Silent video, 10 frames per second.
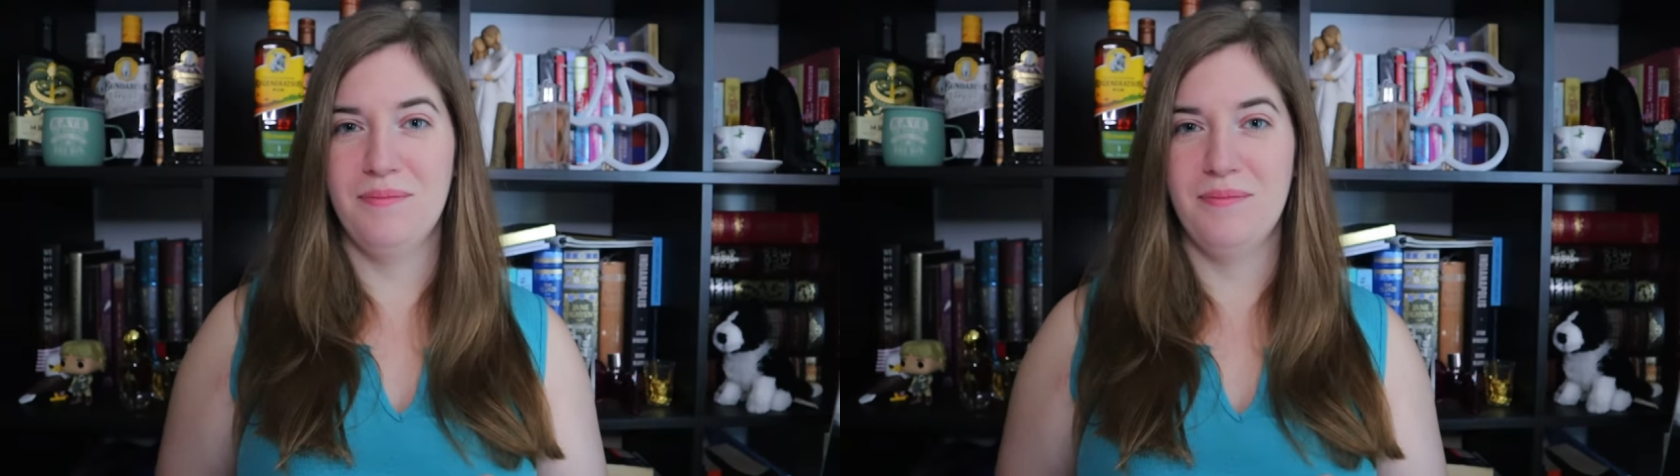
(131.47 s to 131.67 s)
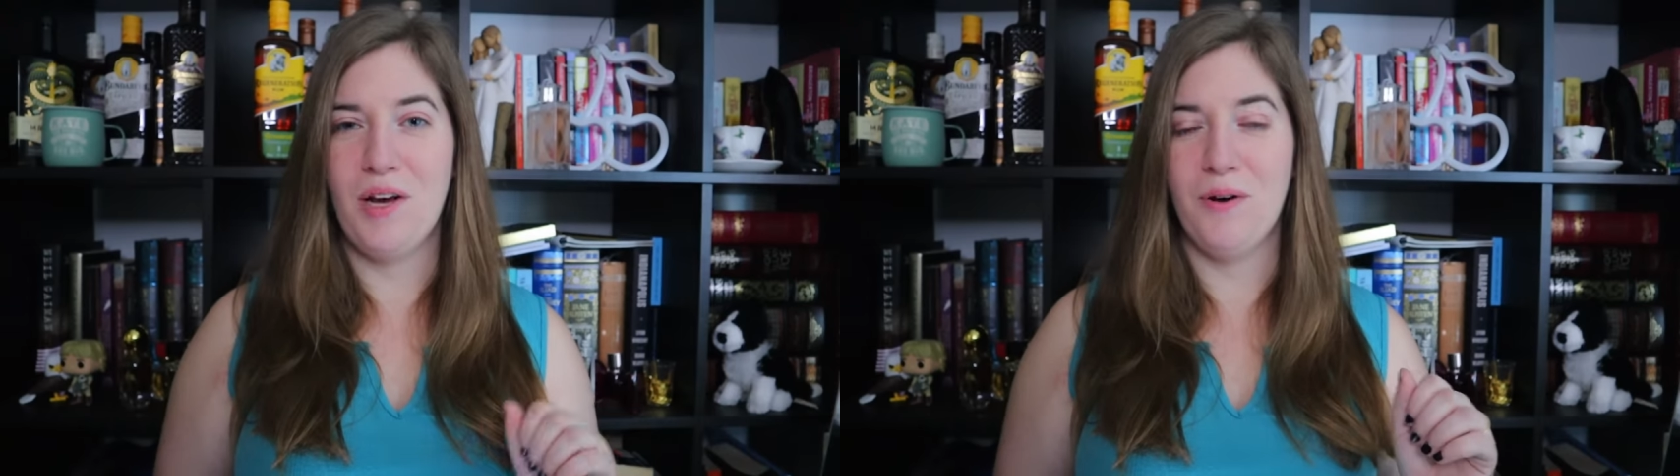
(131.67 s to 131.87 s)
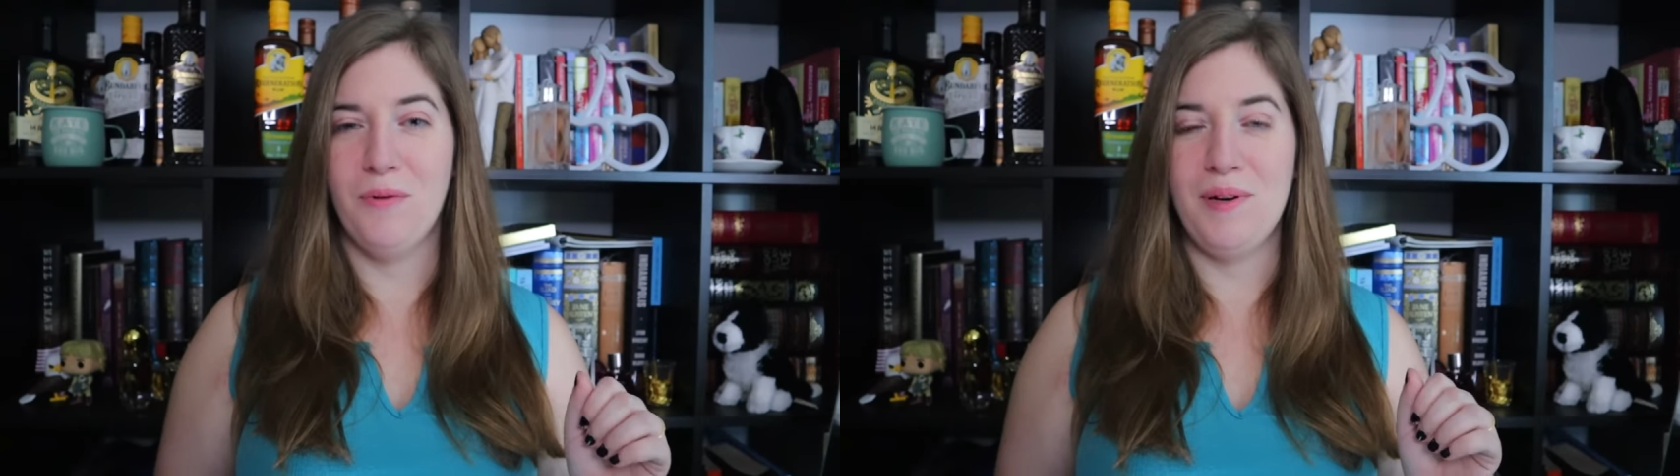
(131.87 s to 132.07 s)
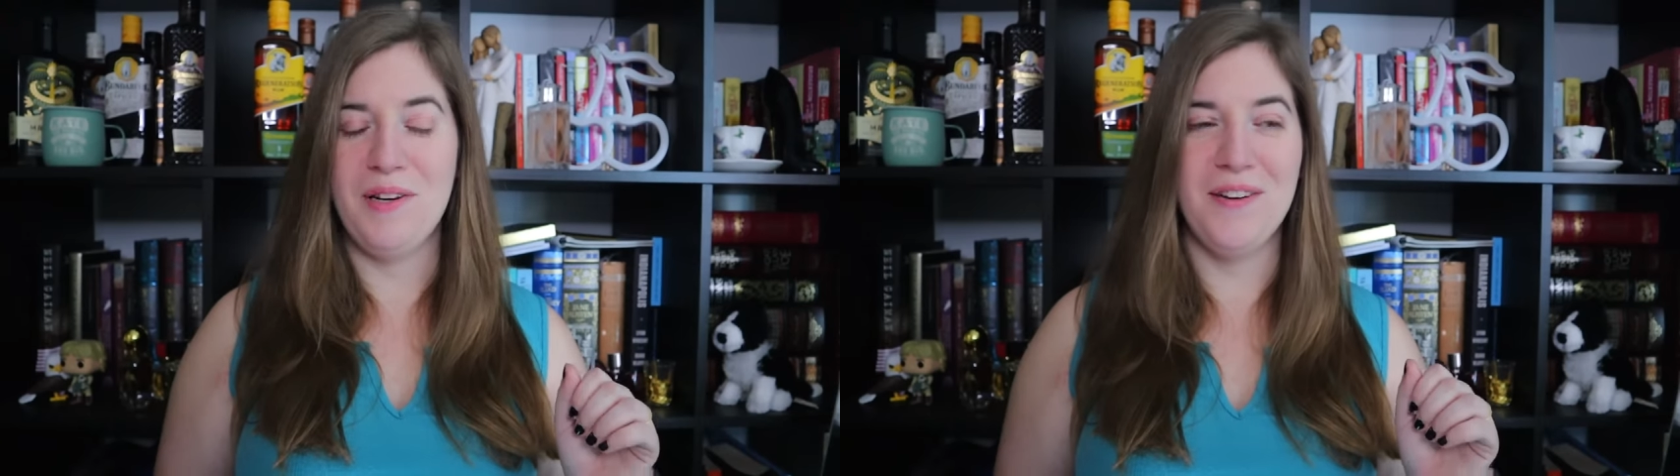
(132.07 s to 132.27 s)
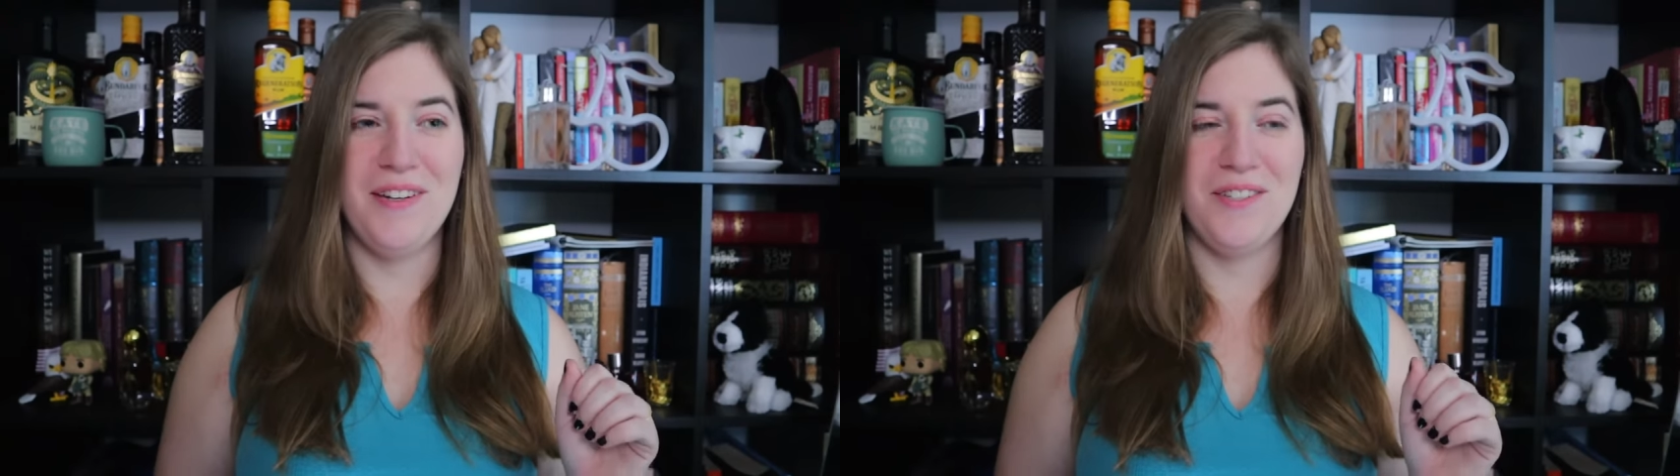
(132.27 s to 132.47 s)
So when
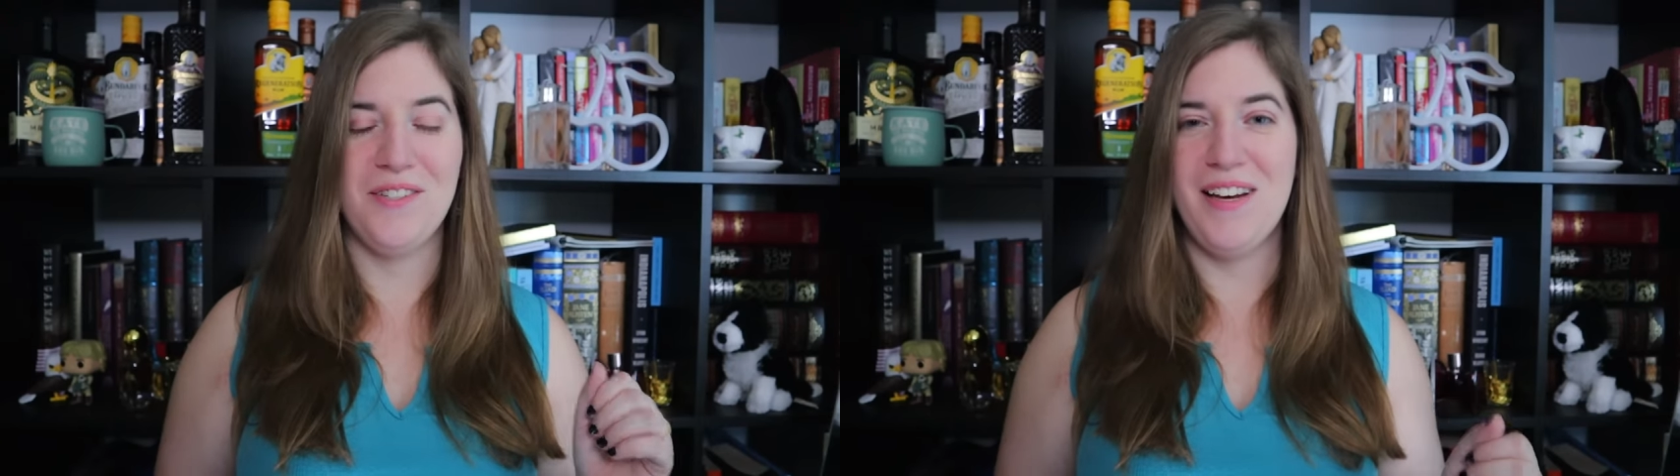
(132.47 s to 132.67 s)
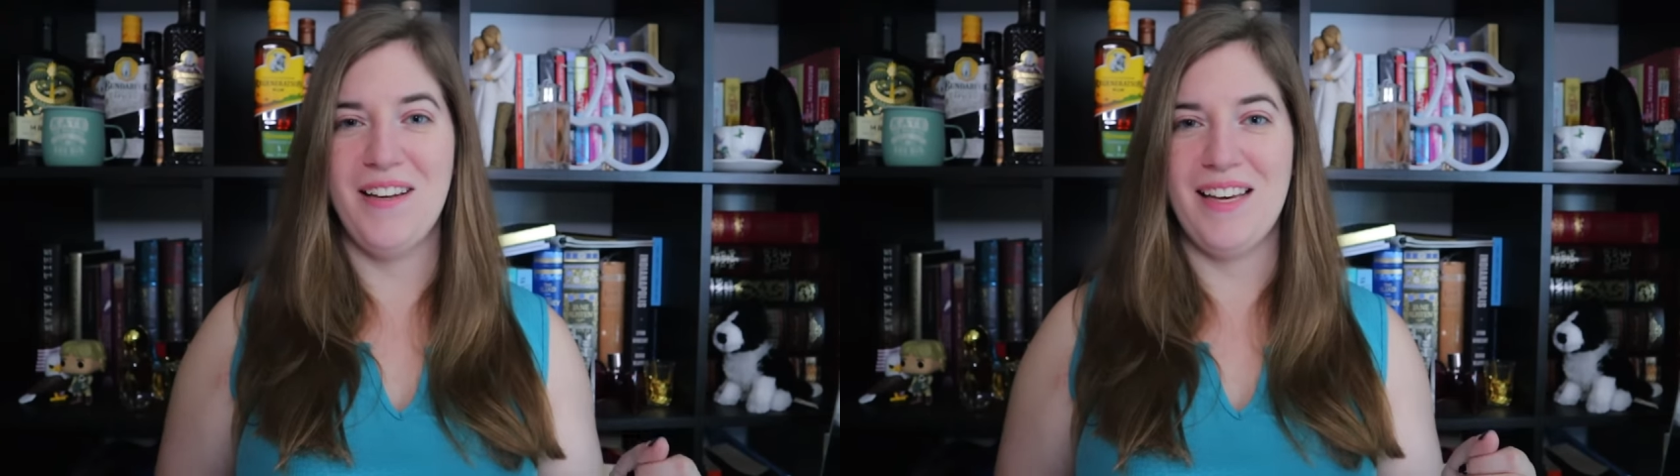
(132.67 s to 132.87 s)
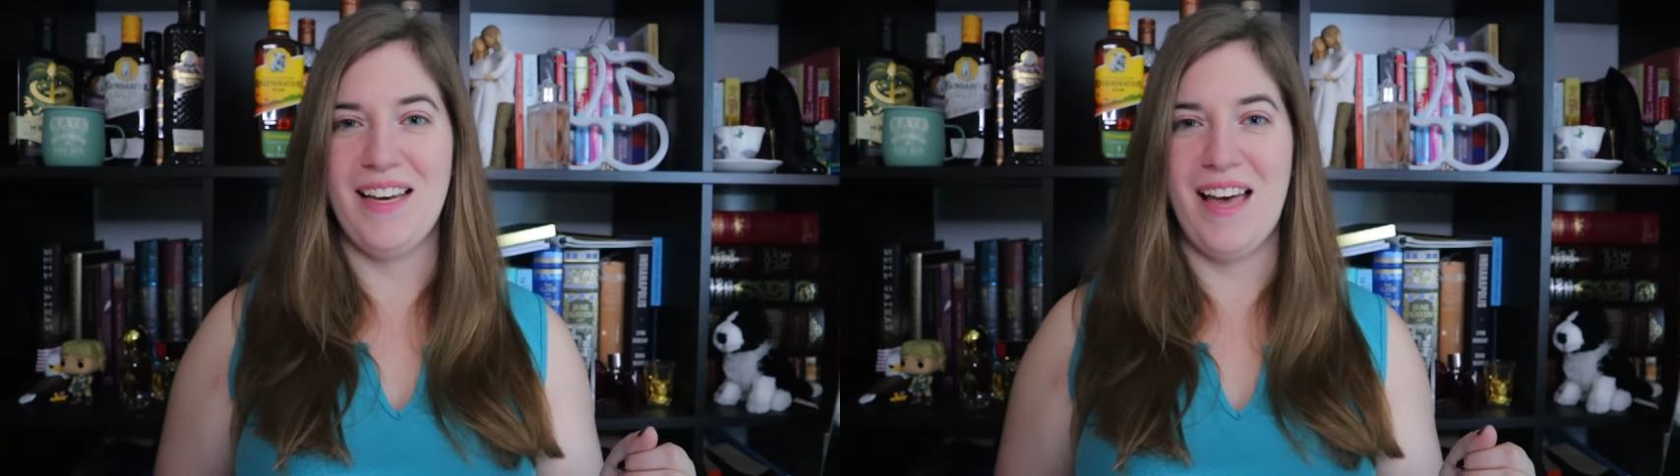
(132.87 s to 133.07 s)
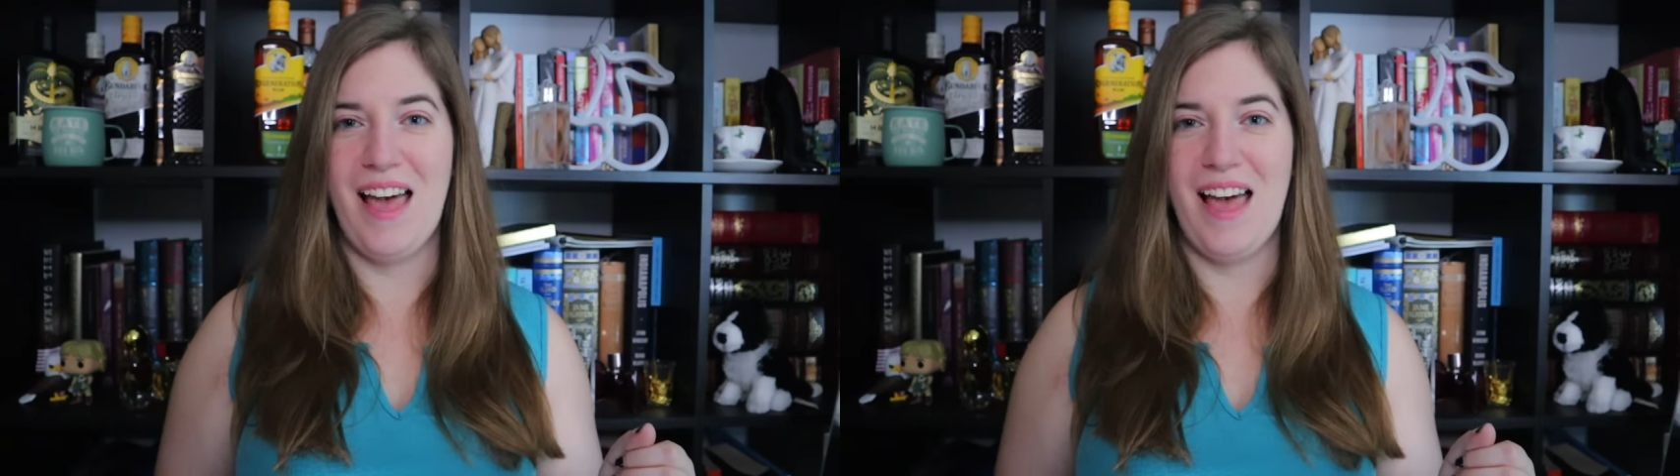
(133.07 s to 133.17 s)
you're in Australia